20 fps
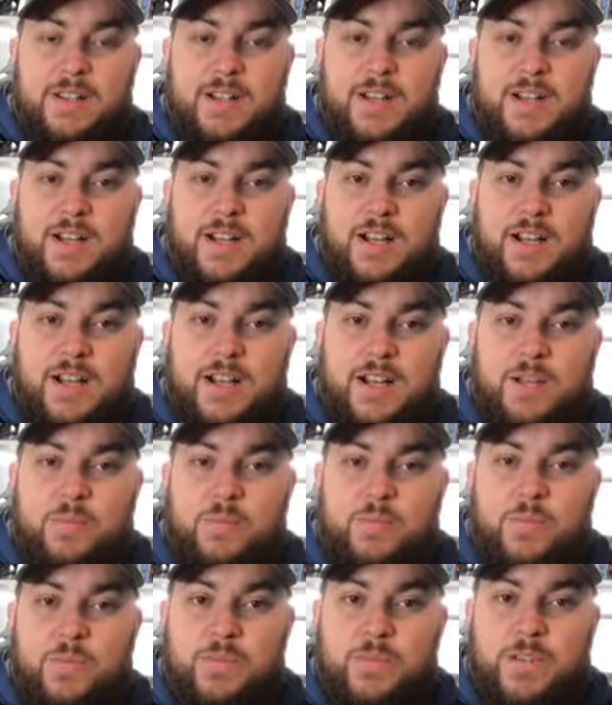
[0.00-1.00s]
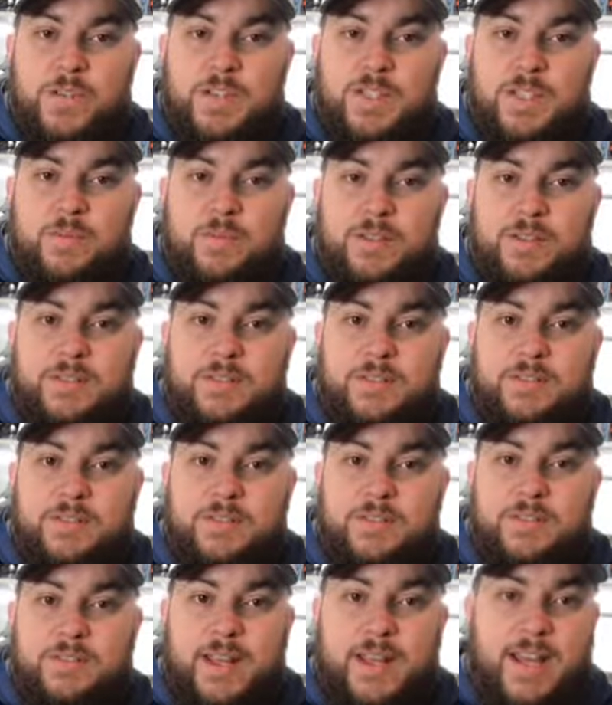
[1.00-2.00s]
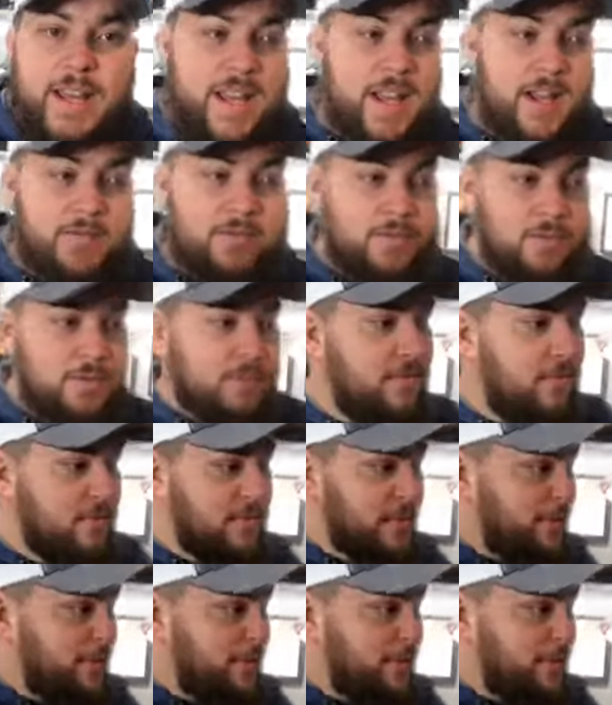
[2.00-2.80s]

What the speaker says: There's someone, like I have room for